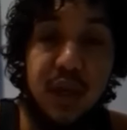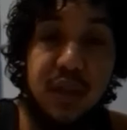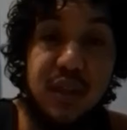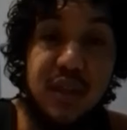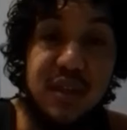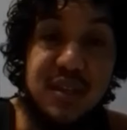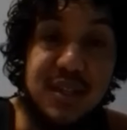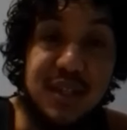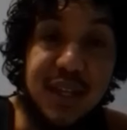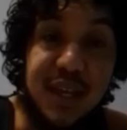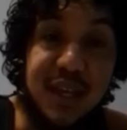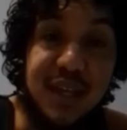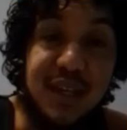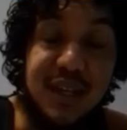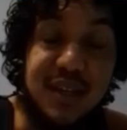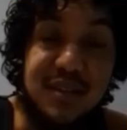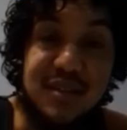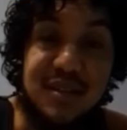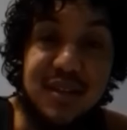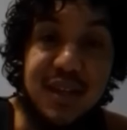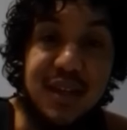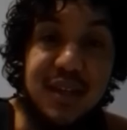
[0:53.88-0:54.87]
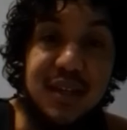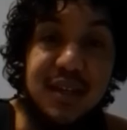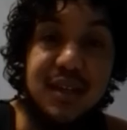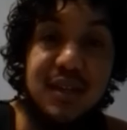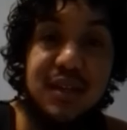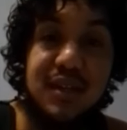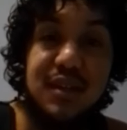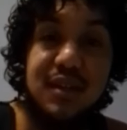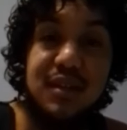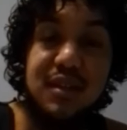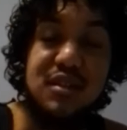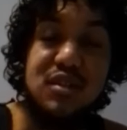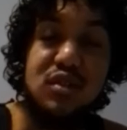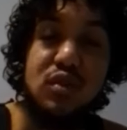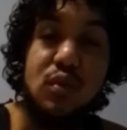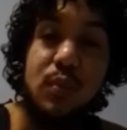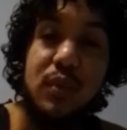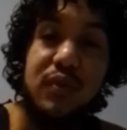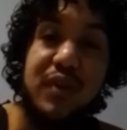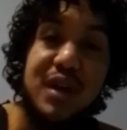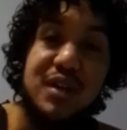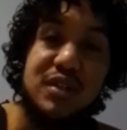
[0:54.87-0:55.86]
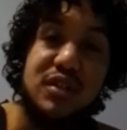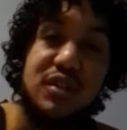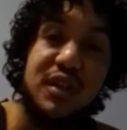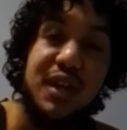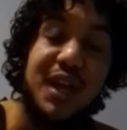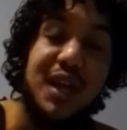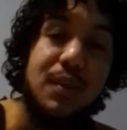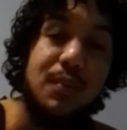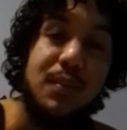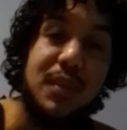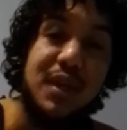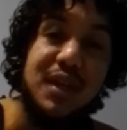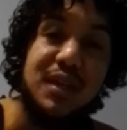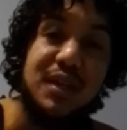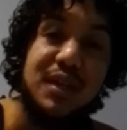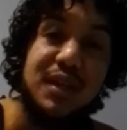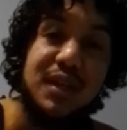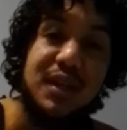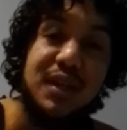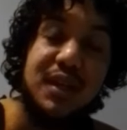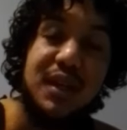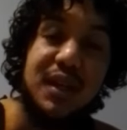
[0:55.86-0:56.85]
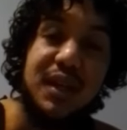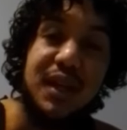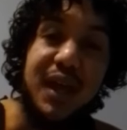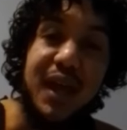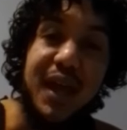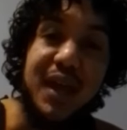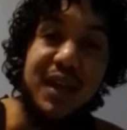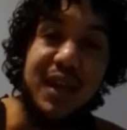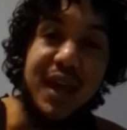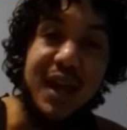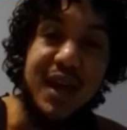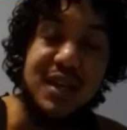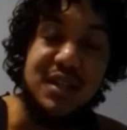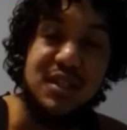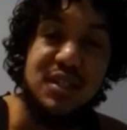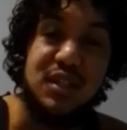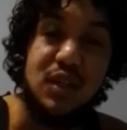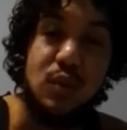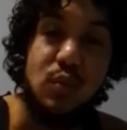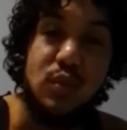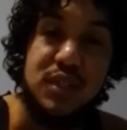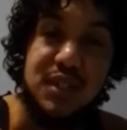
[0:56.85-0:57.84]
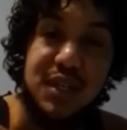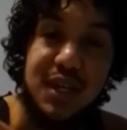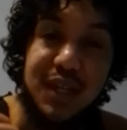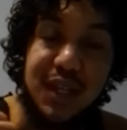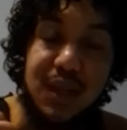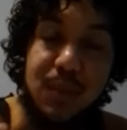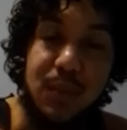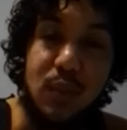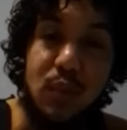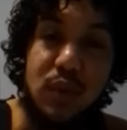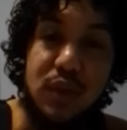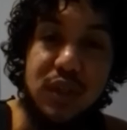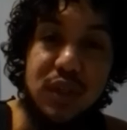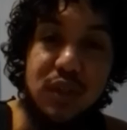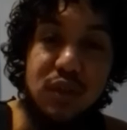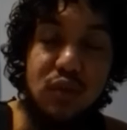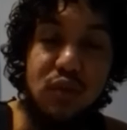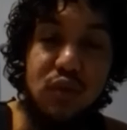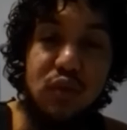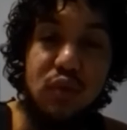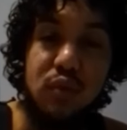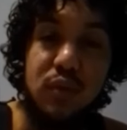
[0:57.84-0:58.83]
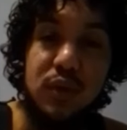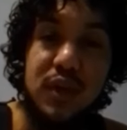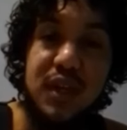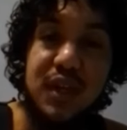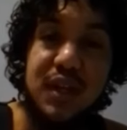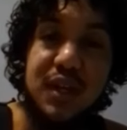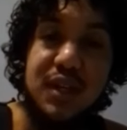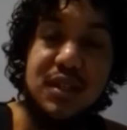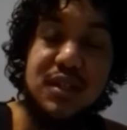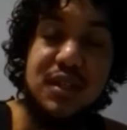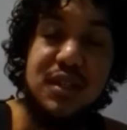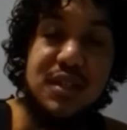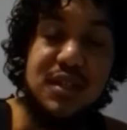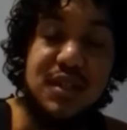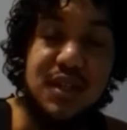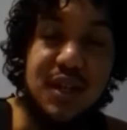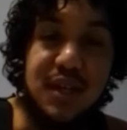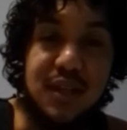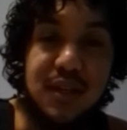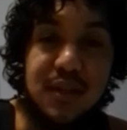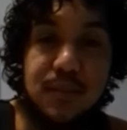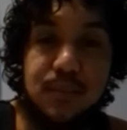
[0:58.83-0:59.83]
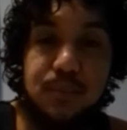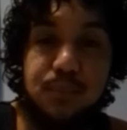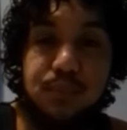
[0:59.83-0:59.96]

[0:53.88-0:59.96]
this lady said the supervisor came in, and as she was telling me what to do, she said